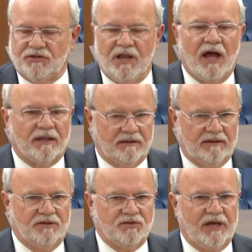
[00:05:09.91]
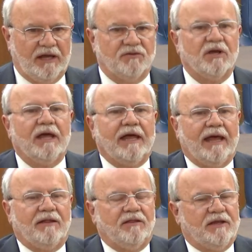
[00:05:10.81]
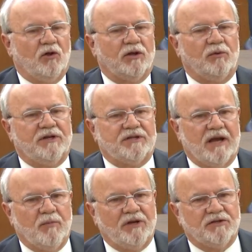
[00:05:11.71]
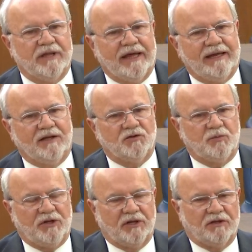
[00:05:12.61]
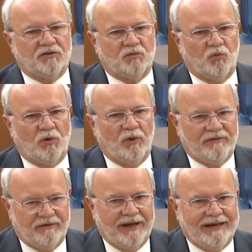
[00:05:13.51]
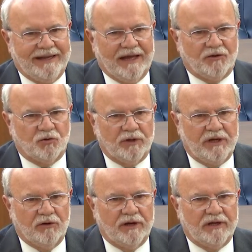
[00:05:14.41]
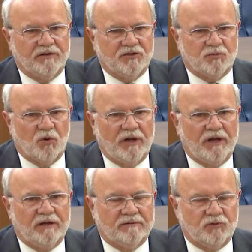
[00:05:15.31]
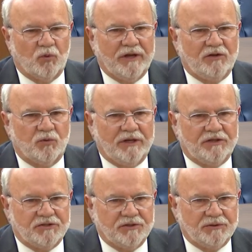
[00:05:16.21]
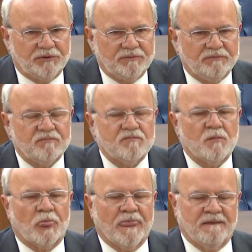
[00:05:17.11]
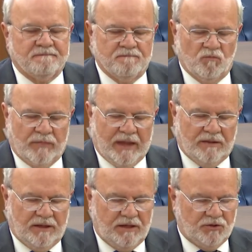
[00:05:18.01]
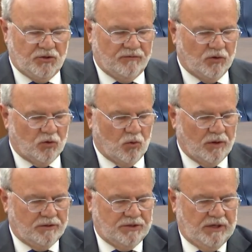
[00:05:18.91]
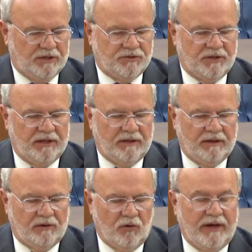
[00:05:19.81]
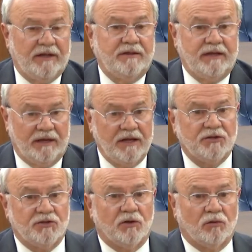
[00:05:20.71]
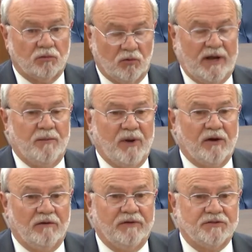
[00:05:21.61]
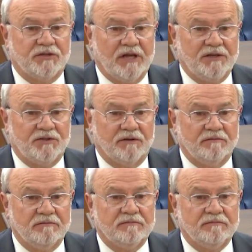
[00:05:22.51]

It is not this case. And the only reason I mention that is because when we finally got to a hearing in the spring of 2022, the juvenile court judge that granted the initial grandparent visitation